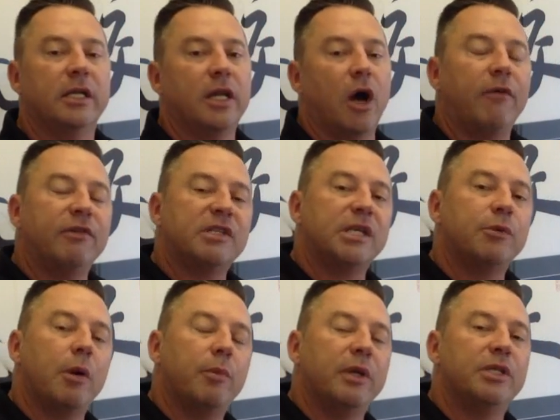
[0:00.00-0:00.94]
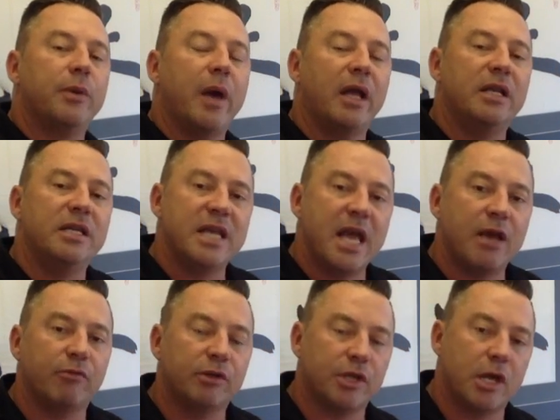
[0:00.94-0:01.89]
Now obviously when we do our
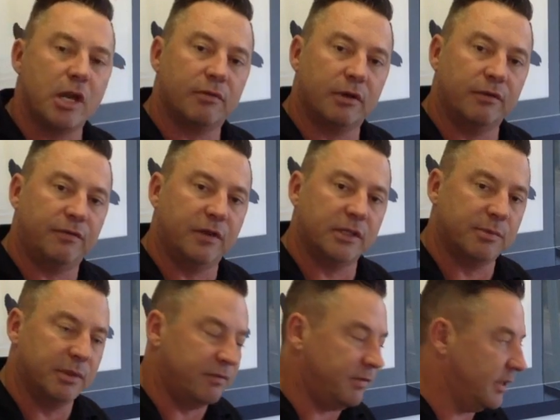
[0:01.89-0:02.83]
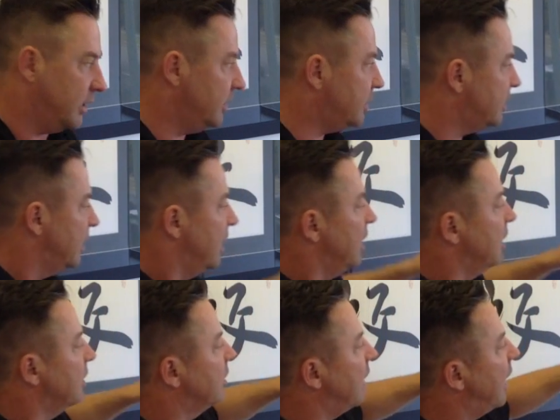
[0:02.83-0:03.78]
net return on investment figures,
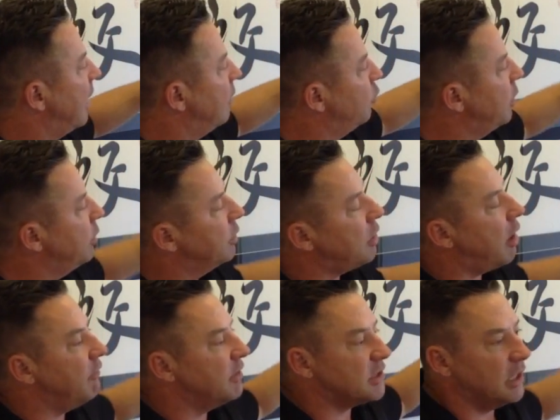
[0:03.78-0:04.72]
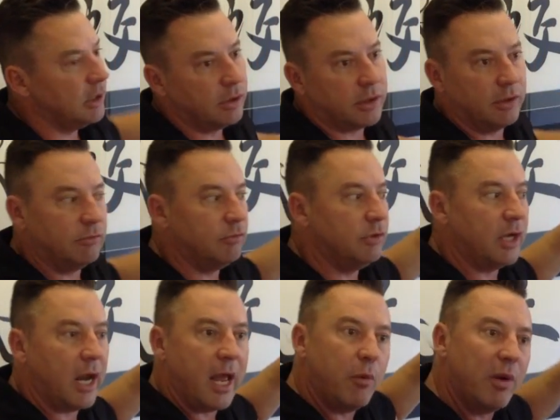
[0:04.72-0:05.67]
we would obviously look at, you
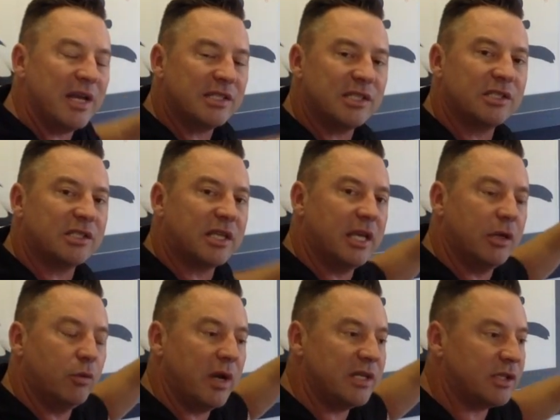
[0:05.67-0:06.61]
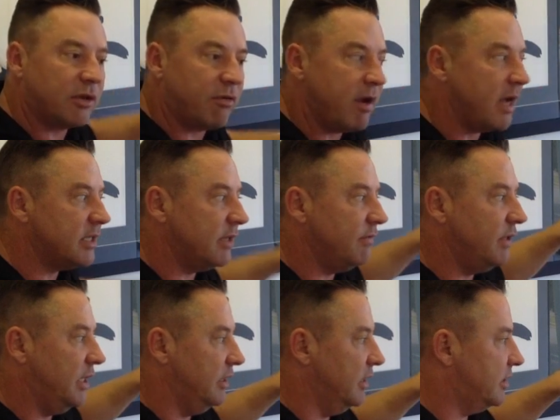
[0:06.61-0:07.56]
know, where's the skin, where's the
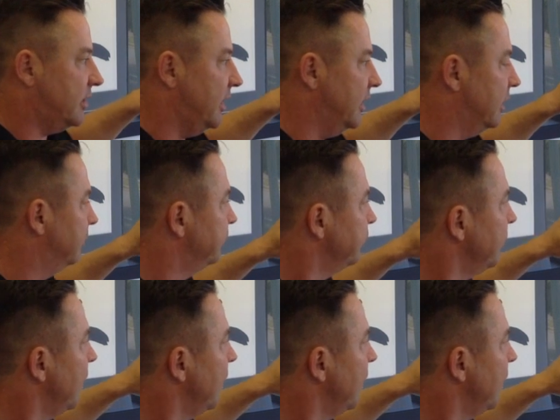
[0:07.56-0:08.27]
creativity in this deal?